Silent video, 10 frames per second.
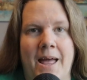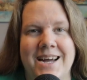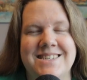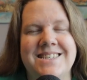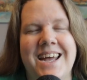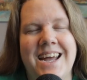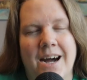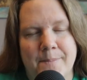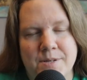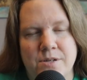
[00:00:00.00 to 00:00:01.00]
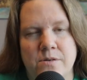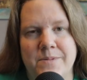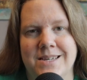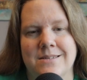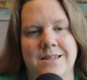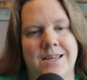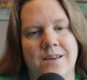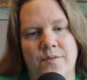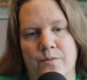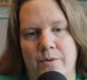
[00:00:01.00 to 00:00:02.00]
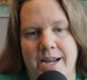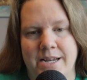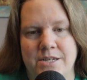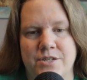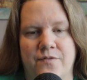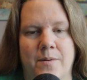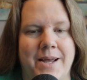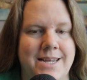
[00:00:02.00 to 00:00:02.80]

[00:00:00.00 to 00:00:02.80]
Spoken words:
I say up to because they give a range from